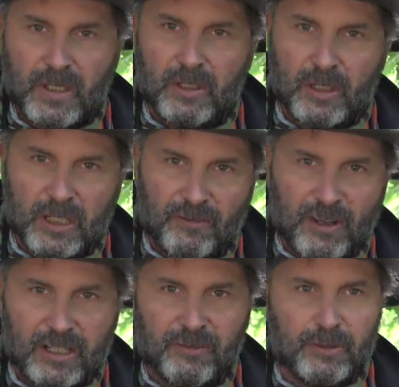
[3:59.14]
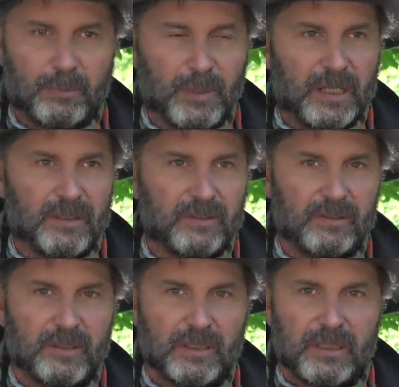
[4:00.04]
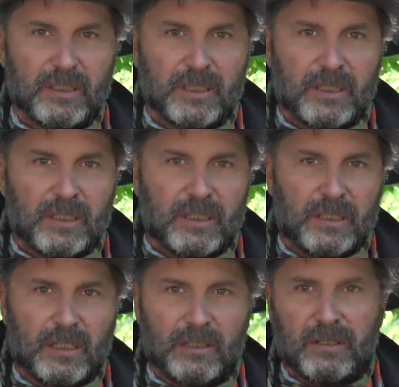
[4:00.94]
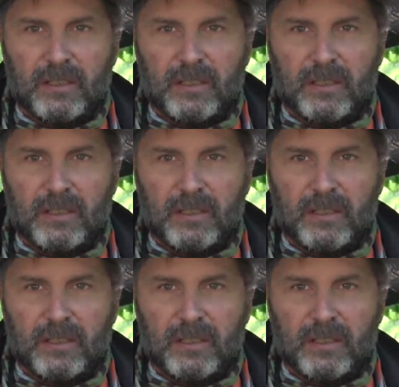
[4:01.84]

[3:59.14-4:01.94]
you're going to find a few bites. The other